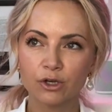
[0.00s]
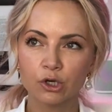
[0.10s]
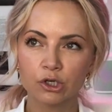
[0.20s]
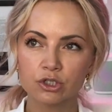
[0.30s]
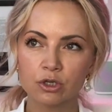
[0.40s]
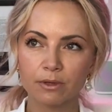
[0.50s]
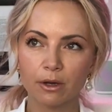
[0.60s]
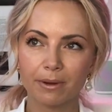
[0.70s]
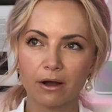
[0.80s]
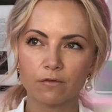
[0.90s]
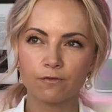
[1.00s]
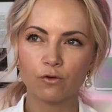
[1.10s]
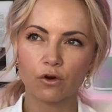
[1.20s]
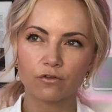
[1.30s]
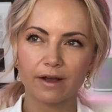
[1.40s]
it occurred to me about
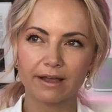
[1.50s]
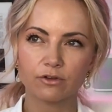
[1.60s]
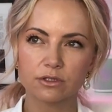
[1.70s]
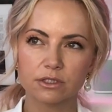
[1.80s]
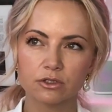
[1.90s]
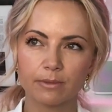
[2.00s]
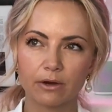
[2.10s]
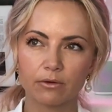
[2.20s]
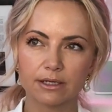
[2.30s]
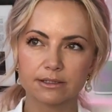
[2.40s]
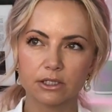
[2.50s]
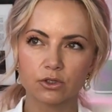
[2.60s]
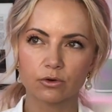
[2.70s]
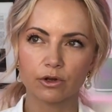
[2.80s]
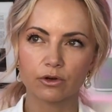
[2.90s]
four or five years into my real
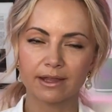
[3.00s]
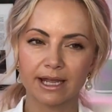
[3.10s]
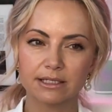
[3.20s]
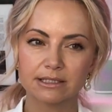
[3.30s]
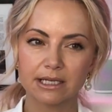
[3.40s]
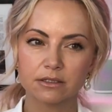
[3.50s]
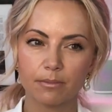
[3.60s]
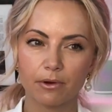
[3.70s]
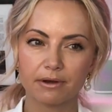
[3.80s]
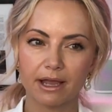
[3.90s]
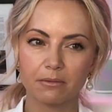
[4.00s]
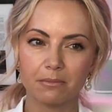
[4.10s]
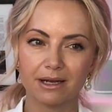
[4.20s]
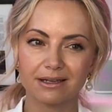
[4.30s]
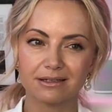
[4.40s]
estate career that I sent about nine
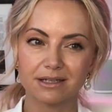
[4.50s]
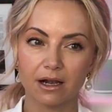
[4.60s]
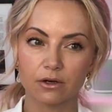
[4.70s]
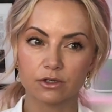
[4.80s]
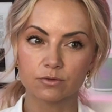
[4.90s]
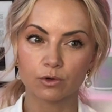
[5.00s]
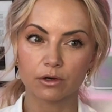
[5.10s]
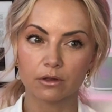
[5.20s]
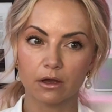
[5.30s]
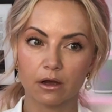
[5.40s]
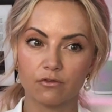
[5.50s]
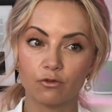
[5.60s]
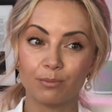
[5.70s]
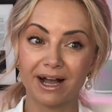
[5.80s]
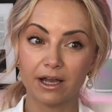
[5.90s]
million dollars worth of
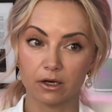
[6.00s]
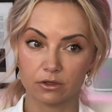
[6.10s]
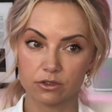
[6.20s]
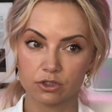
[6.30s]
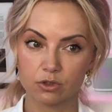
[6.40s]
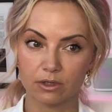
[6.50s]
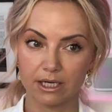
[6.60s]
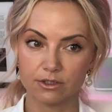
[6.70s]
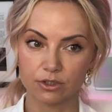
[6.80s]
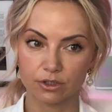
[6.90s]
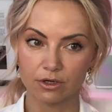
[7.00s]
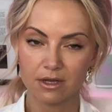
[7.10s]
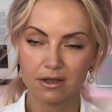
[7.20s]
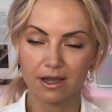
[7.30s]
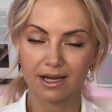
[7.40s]
buyers to a lender,
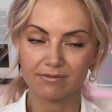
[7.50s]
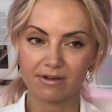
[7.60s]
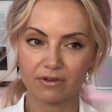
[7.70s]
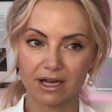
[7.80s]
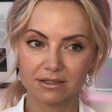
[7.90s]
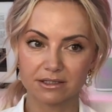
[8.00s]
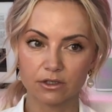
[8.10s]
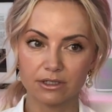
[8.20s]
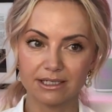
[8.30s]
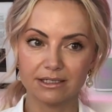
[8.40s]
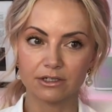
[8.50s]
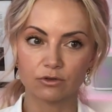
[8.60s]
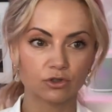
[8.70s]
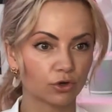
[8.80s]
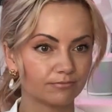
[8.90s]
and I never got a single lead in
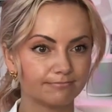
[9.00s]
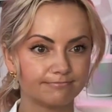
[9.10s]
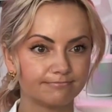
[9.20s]
return.